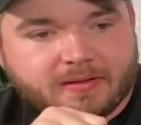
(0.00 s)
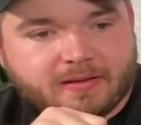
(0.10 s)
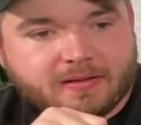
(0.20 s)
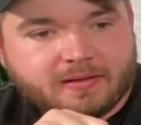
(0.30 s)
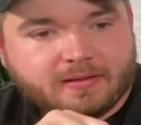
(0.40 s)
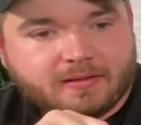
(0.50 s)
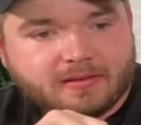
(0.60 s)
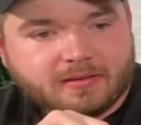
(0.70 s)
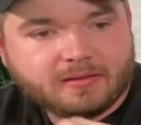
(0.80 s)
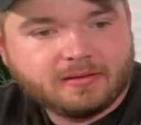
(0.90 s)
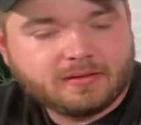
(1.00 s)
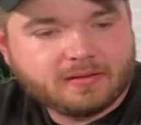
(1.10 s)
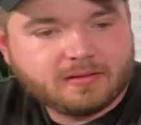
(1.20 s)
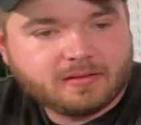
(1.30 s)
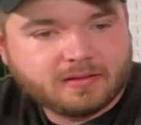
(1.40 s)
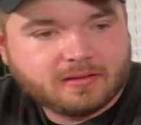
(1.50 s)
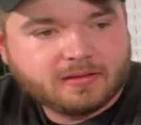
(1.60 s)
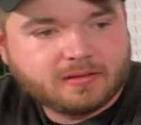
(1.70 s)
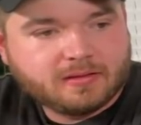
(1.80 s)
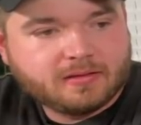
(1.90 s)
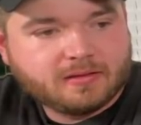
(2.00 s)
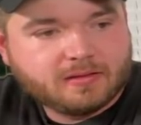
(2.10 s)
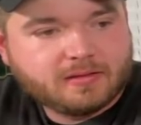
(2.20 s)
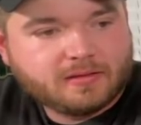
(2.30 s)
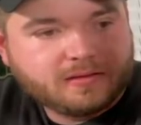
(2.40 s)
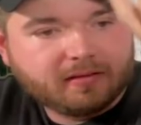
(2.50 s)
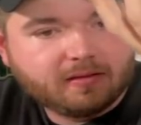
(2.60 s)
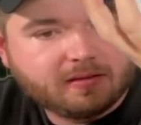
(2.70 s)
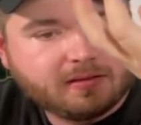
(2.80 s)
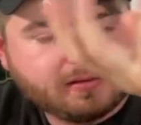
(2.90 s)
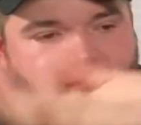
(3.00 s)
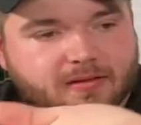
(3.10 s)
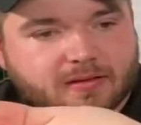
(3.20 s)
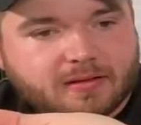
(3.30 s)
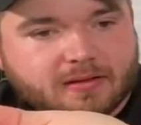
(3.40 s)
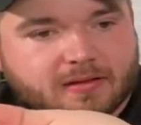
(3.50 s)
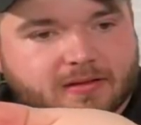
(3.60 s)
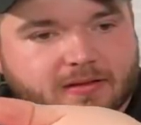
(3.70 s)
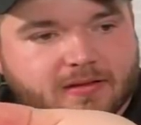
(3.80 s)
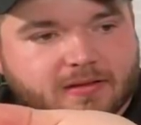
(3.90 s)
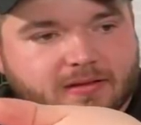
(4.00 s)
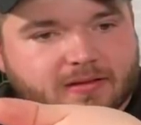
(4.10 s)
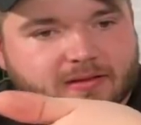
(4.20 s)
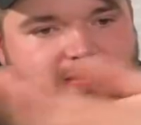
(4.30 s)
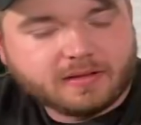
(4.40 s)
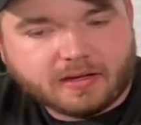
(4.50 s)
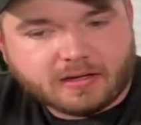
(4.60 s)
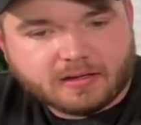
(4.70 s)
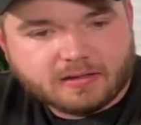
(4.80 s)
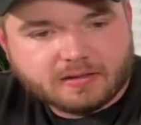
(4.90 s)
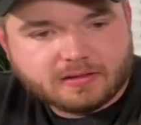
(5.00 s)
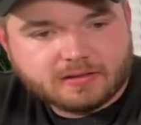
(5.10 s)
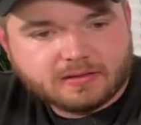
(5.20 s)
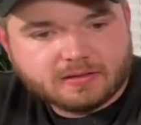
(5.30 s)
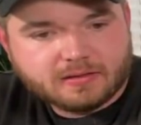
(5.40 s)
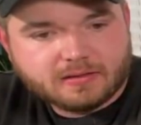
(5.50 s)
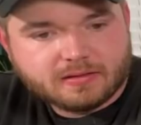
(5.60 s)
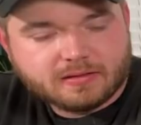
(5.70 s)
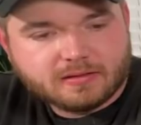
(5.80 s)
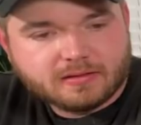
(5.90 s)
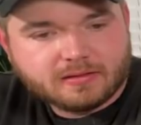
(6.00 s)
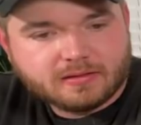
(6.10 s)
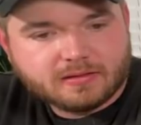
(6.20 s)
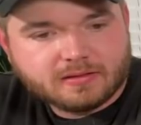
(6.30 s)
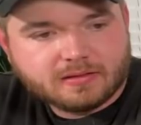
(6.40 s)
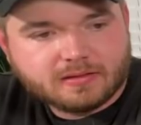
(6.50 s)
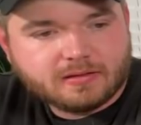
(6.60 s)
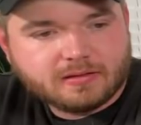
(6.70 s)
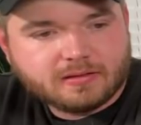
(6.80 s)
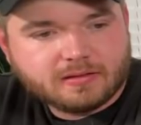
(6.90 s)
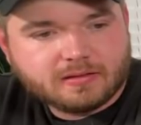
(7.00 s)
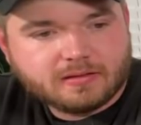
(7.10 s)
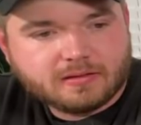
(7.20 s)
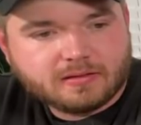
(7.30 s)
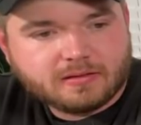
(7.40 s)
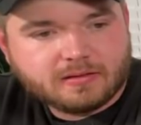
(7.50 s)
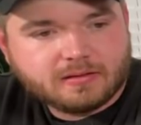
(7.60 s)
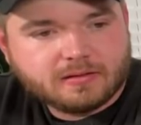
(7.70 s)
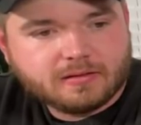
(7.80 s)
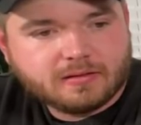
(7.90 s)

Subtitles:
[no speech]